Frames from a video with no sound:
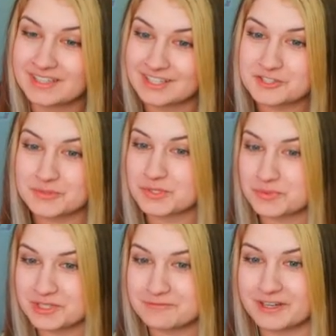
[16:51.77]
So it's
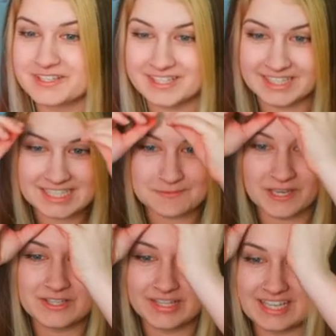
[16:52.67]
really fun to like
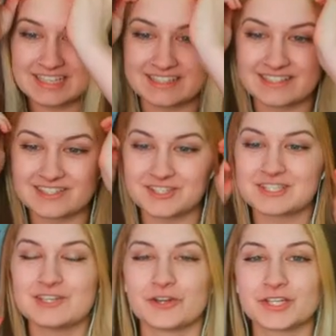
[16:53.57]
speculate and just
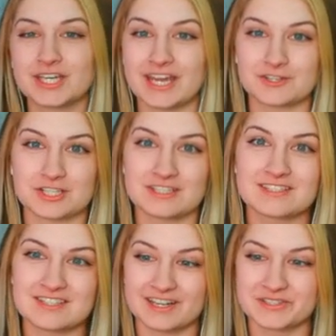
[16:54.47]
see all the
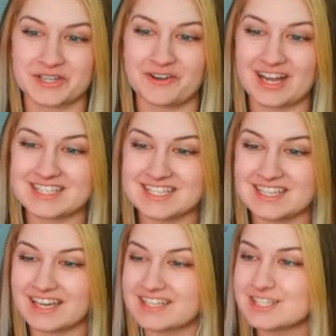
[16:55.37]
connections. I don't know. I
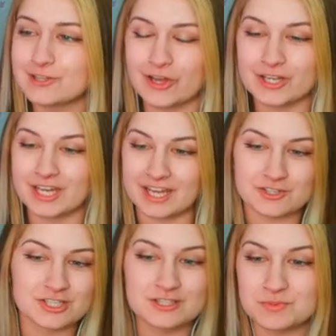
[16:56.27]
see I see a lot of
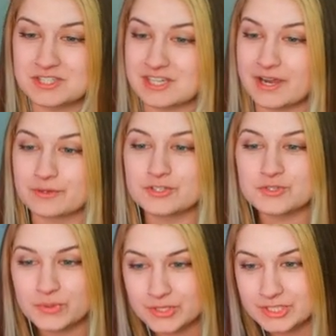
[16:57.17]
connections with Skyward
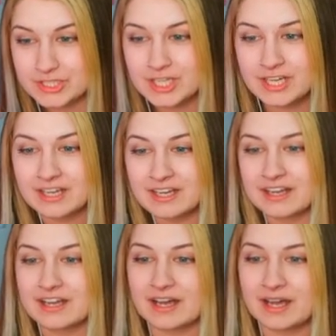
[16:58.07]
Sword.
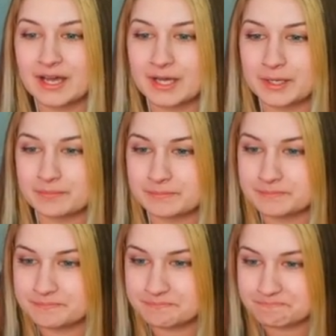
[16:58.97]

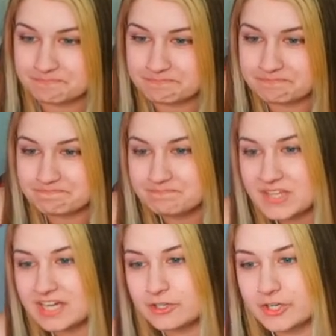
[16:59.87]
Um
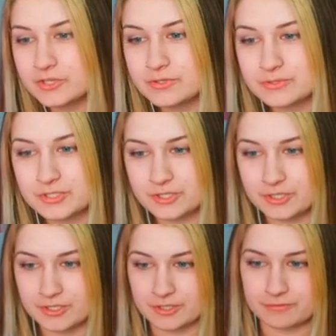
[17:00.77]
I'd argue those
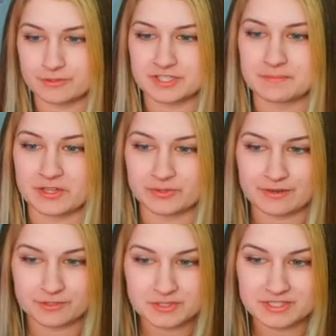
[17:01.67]
are for some other
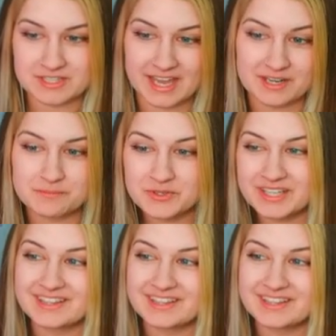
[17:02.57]
reference because the item you get